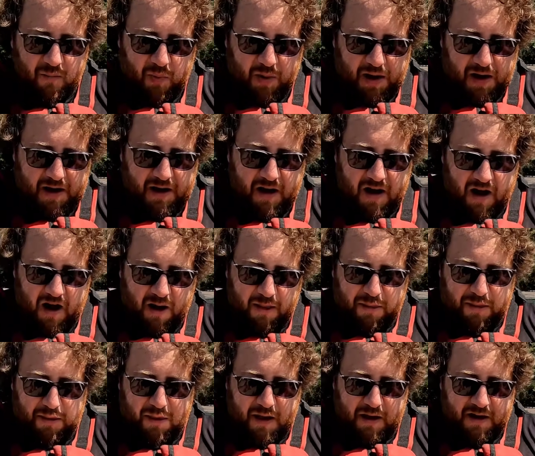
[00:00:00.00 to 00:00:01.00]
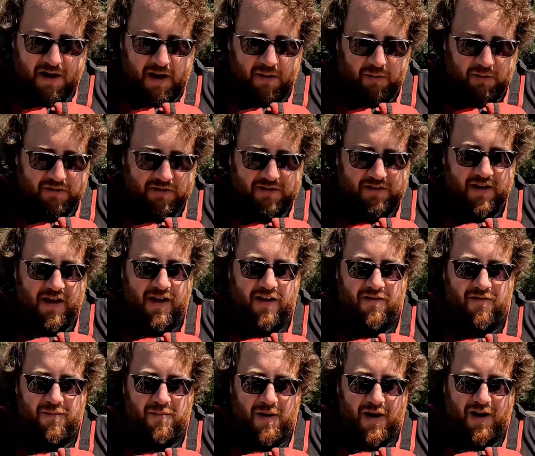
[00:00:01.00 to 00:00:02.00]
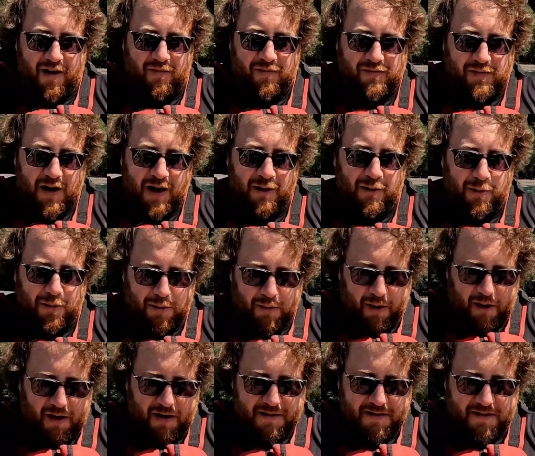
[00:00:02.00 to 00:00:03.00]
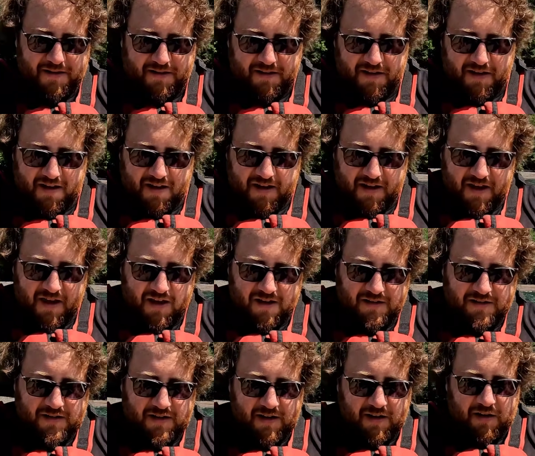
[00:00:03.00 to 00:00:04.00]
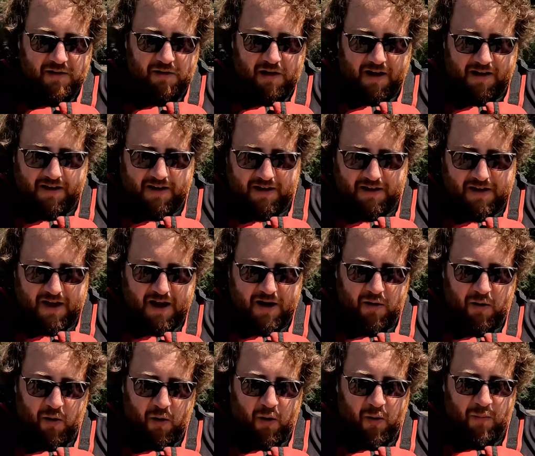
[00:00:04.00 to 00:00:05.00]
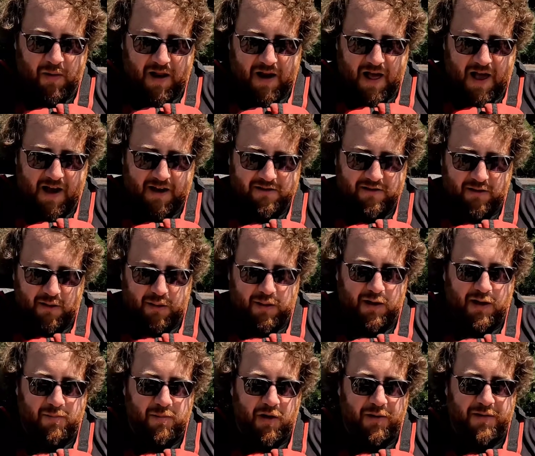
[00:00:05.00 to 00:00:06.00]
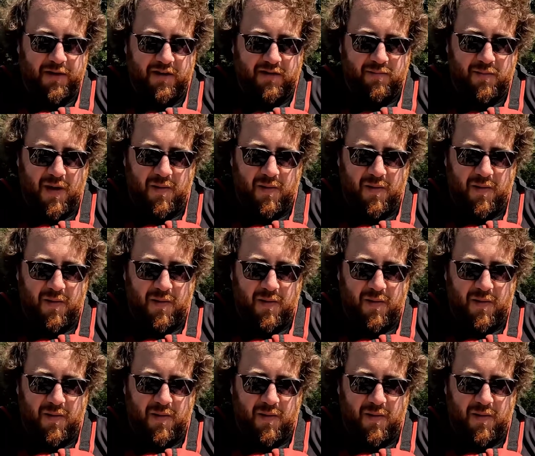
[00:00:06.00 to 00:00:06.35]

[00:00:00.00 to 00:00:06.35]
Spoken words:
but I think I will save my final thoughts until I can get home and actually think about this.